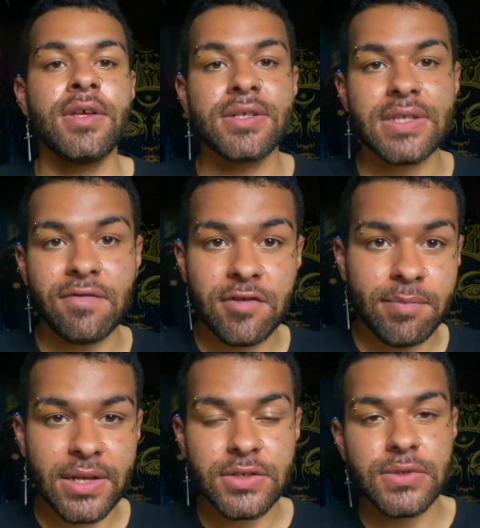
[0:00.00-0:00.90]
Seven of
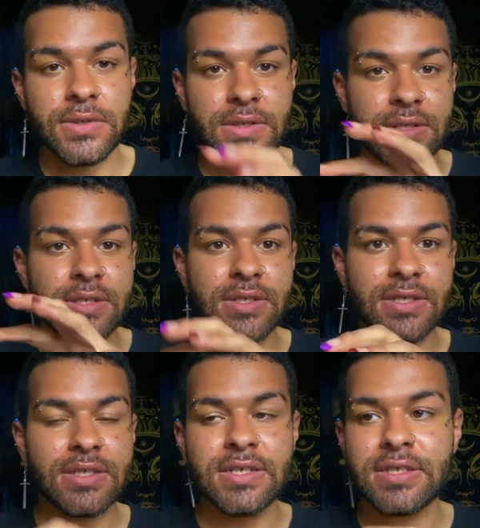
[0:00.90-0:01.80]
Pentacles, this is the
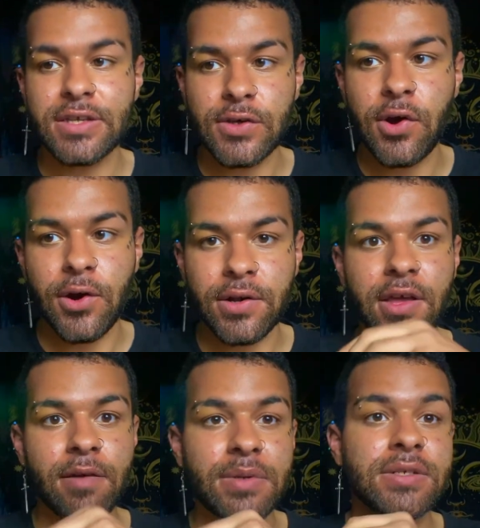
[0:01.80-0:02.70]
seed that you already
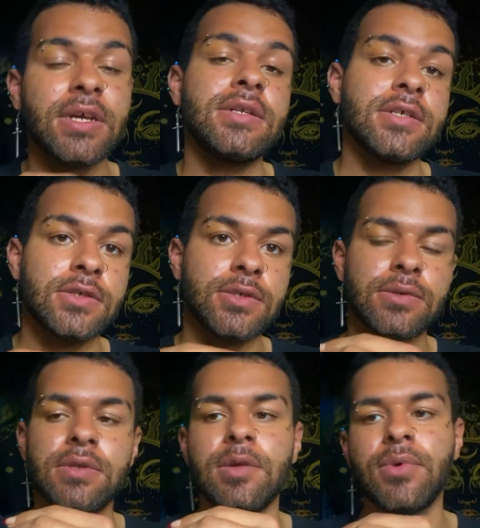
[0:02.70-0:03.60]
have been tending to,
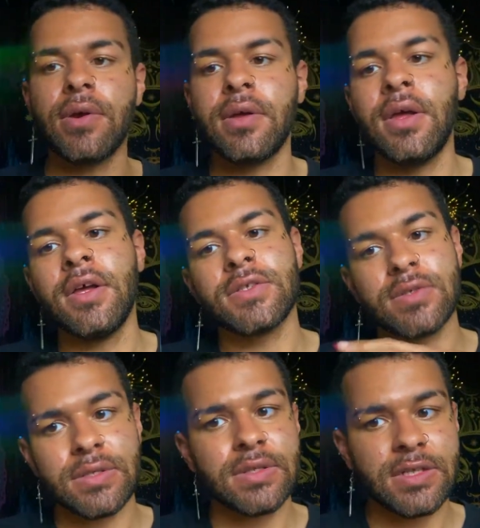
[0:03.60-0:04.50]
Libra. So
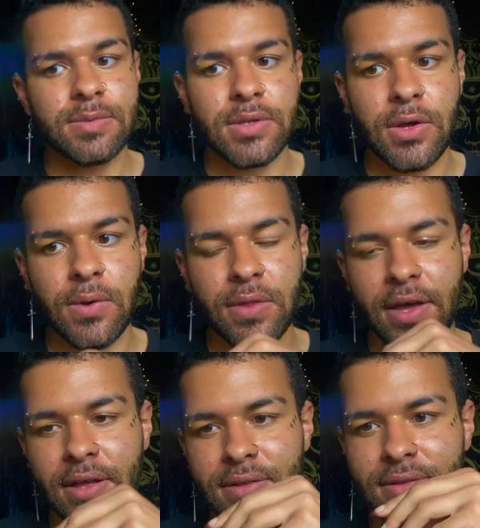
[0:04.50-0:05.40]
this lets me know
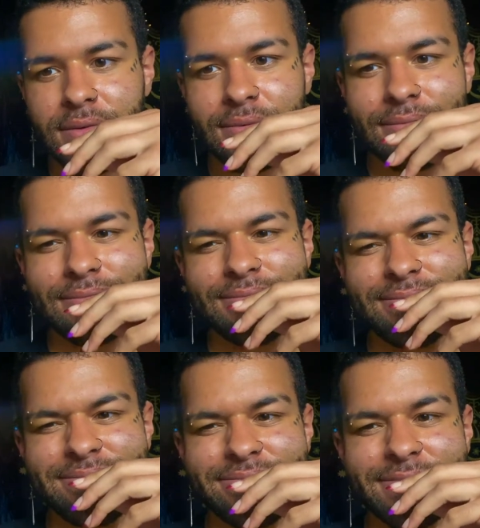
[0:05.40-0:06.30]
that,
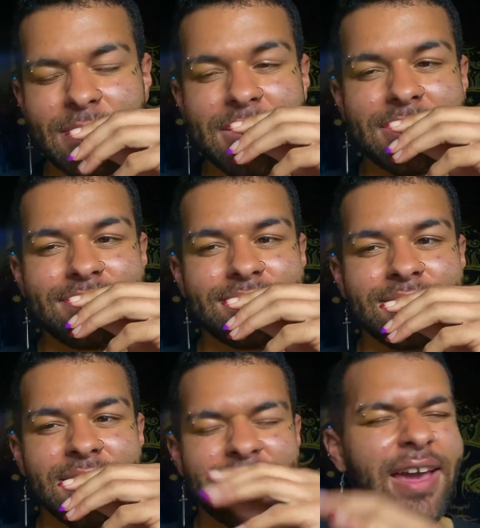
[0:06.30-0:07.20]
I mean,
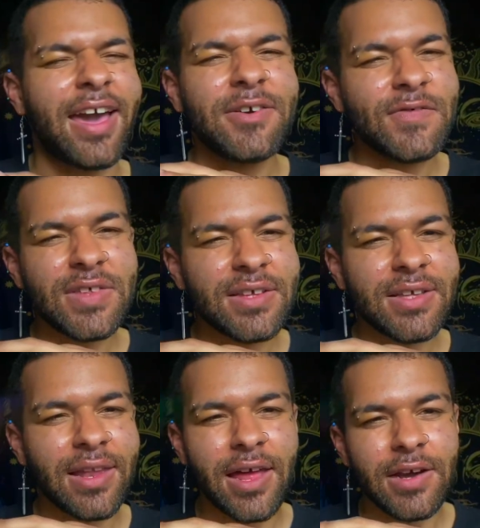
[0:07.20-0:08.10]
yeah, I don't feel like
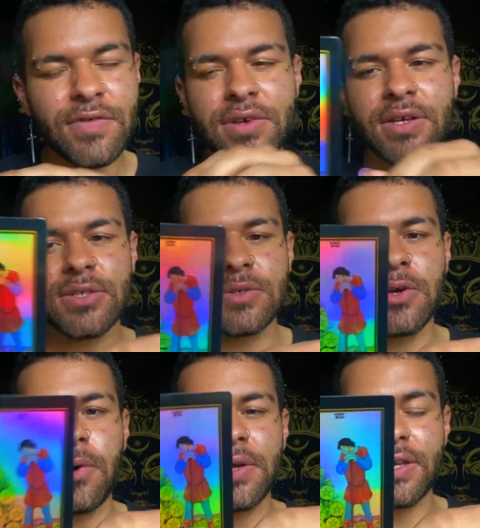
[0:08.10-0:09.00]
a lot of you guys are
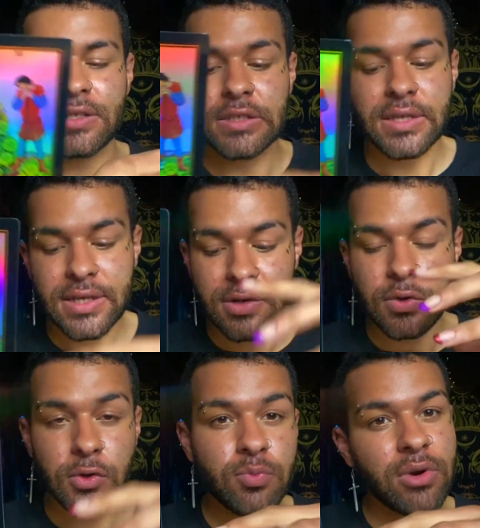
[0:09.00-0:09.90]
going into like a
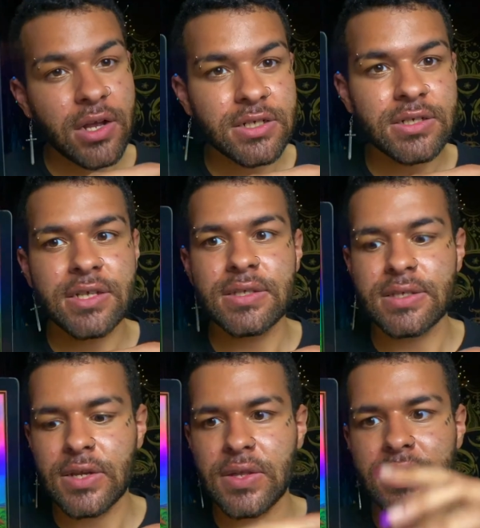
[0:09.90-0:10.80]
new project
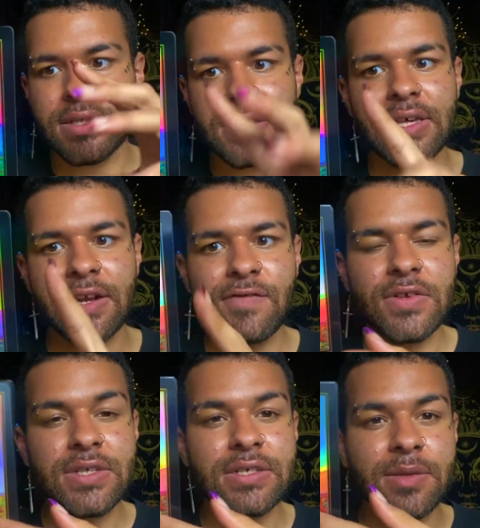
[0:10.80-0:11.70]
necessarily. This kind of
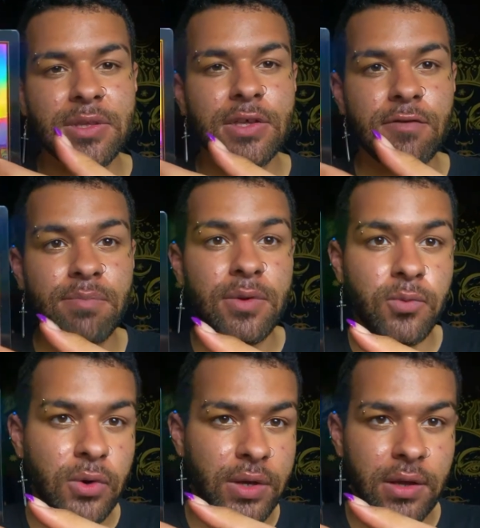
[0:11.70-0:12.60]
feels like something you've been
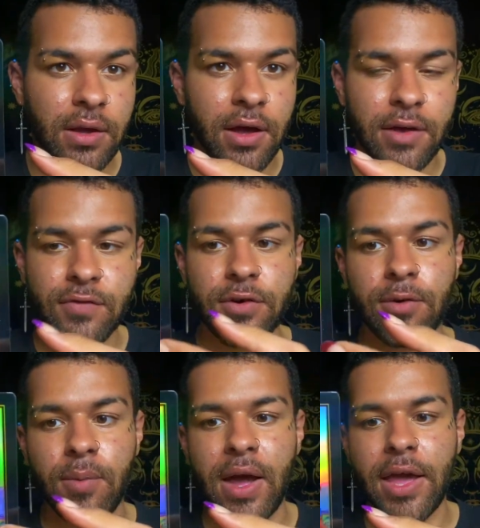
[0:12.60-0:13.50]
working on for a
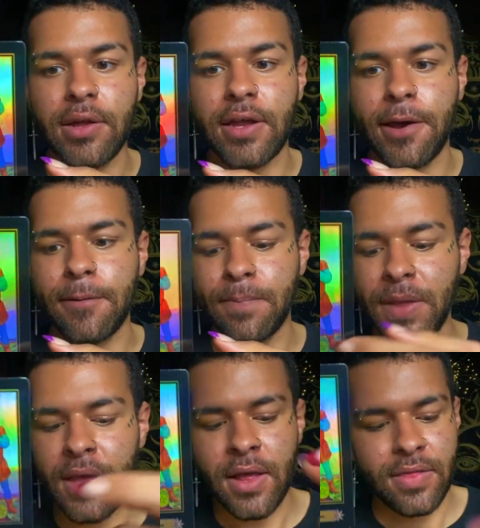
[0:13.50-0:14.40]
while now
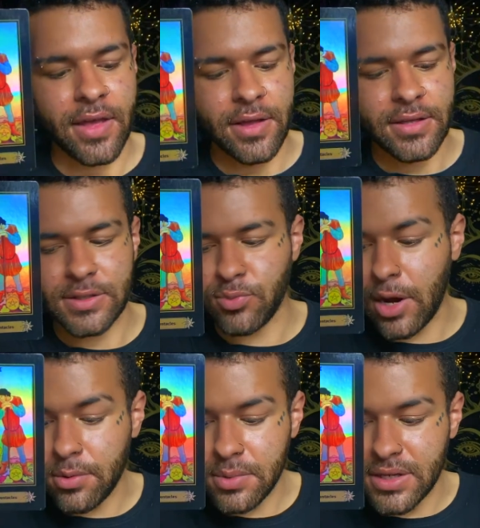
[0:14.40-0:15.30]
that is
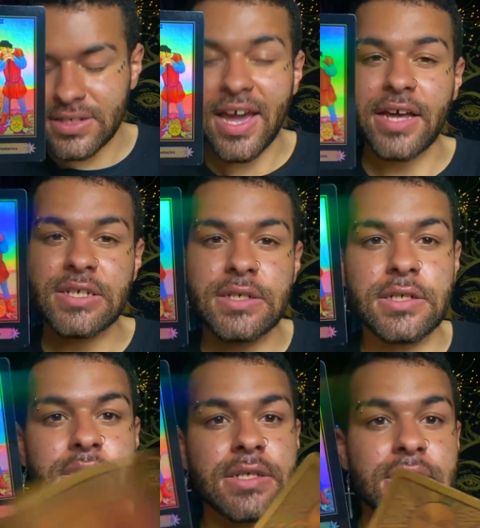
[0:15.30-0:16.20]
probably attached
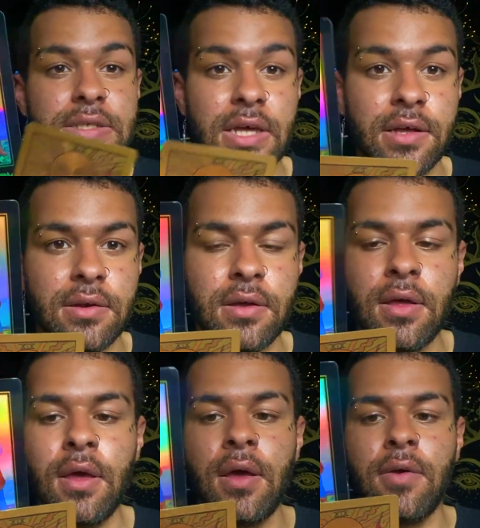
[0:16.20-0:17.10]
to the sun
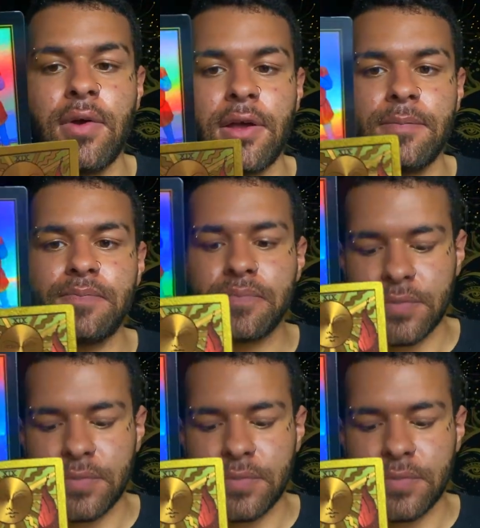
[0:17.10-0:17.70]
right?